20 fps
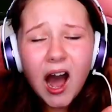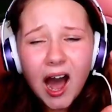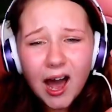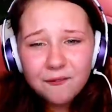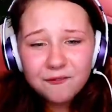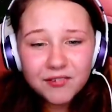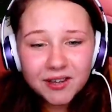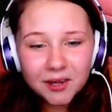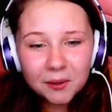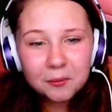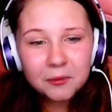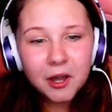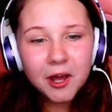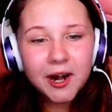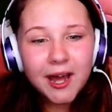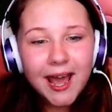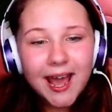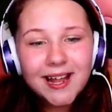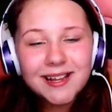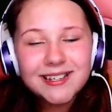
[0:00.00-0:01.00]
I think I'm
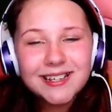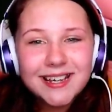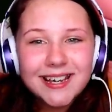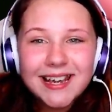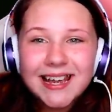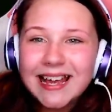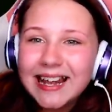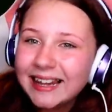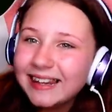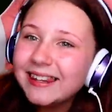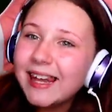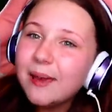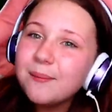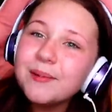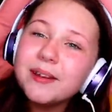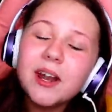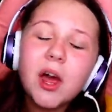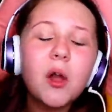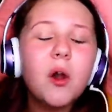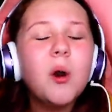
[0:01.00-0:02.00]
gonna end it here. Let
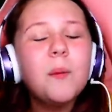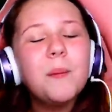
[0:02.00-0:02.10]
me know